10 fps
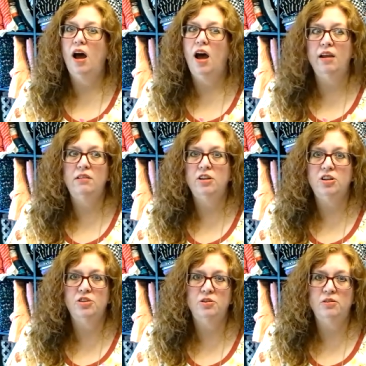I
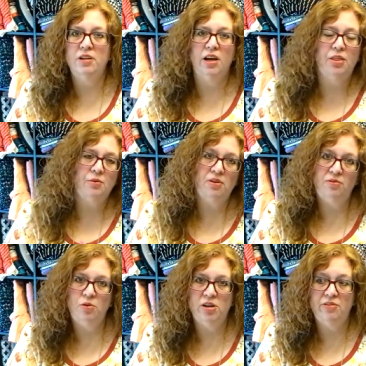looked through like three or
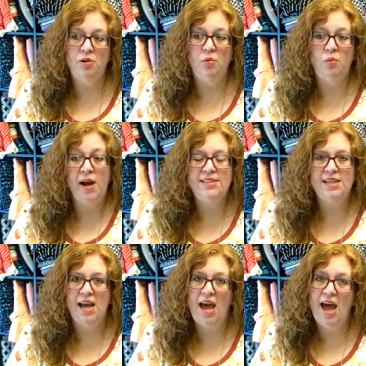four different whites
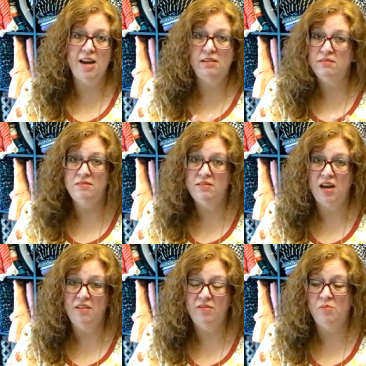I had.
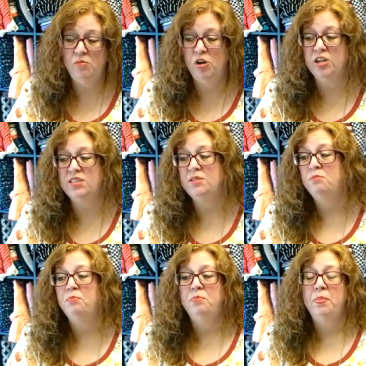None of them worked.
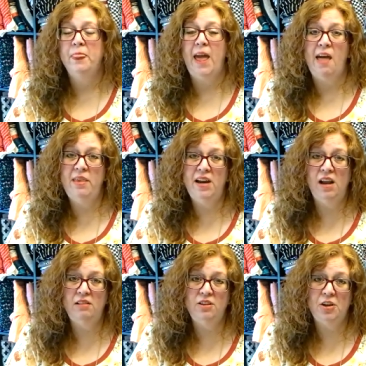And then
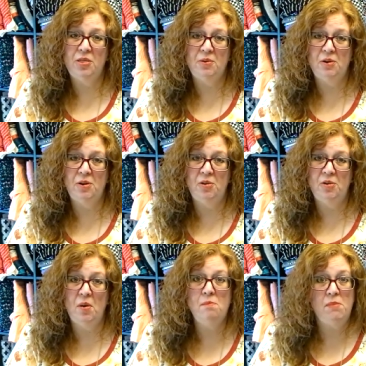I looked
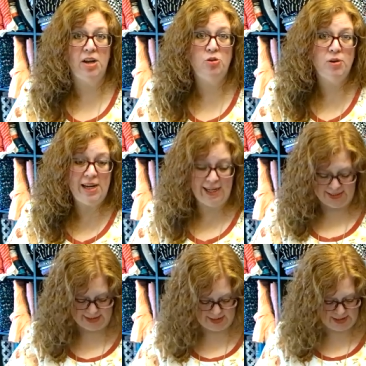through my
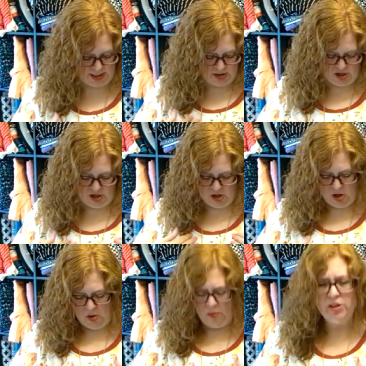greens because I thought,
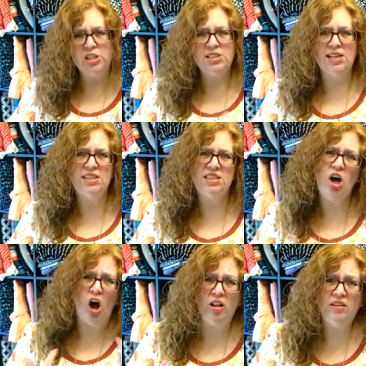well, there's like this
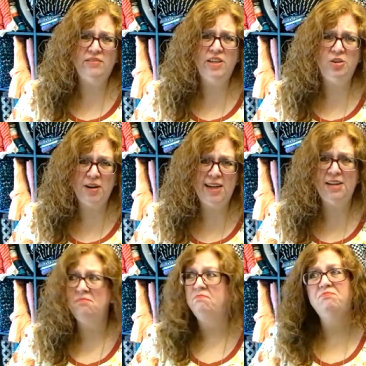olivey
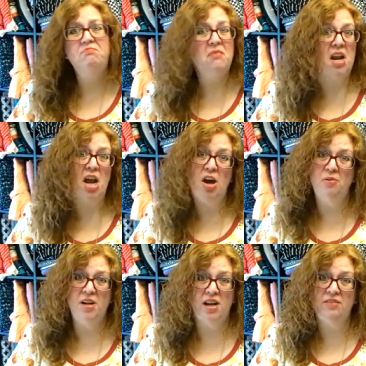green. No,
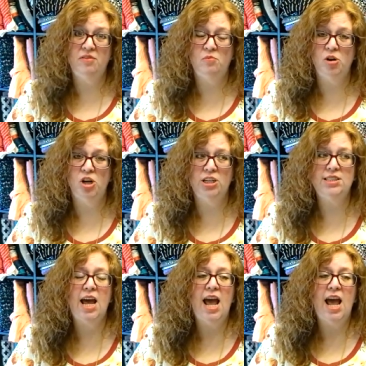none of them worked.